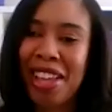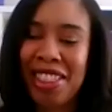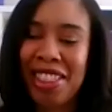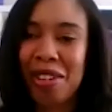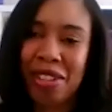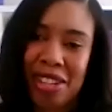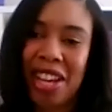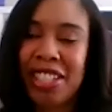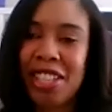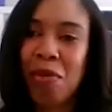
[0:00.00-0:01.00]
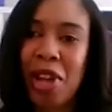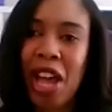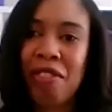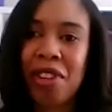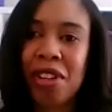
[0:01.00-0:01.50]
And then, like I said, we
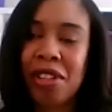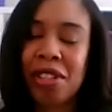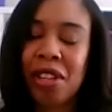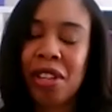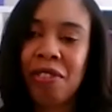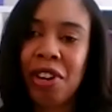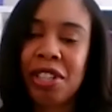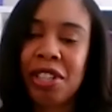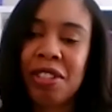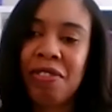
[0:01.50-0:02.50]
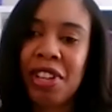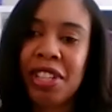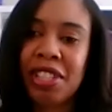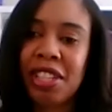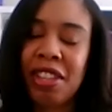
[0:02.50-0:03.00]
have the various
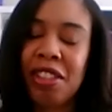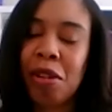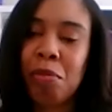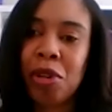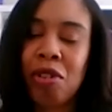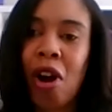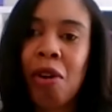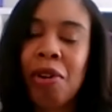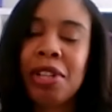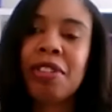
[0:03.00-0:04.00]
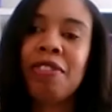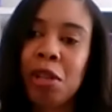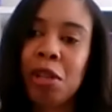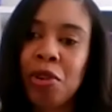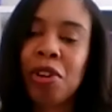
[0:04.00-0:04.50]
events, and the books are always available